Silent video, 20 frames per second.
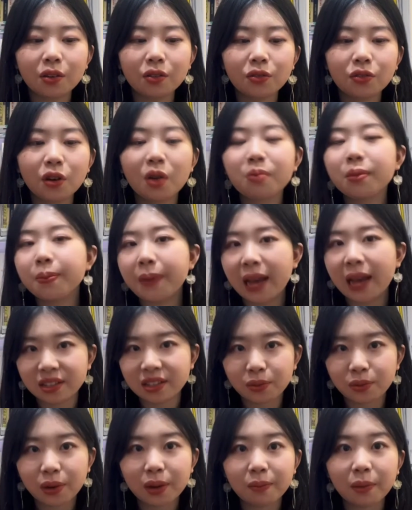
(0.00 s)
from the
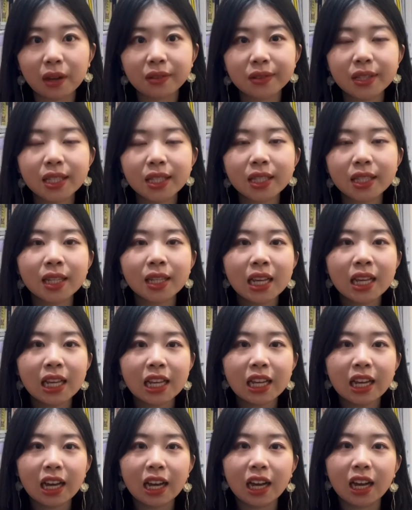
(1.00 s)
past 3 months
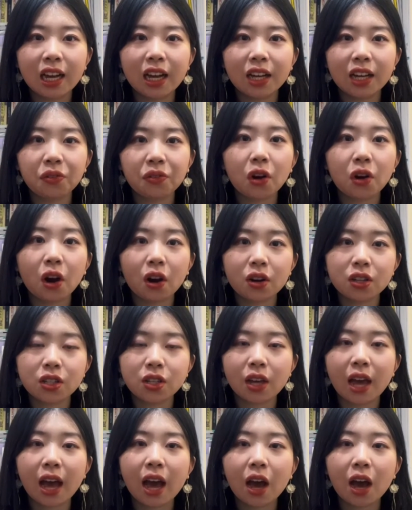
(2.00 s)
in regards
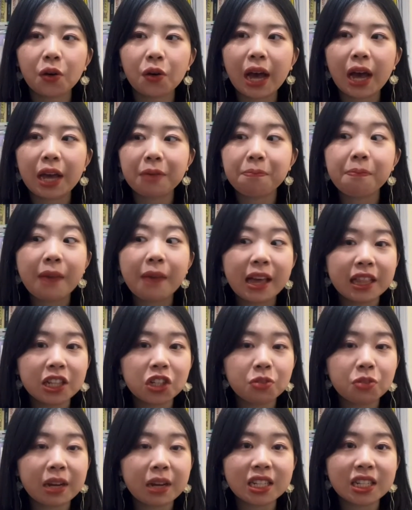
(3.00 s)
to how I
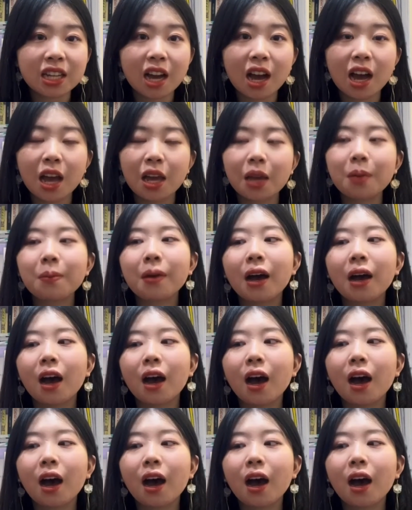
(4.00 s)
manage my time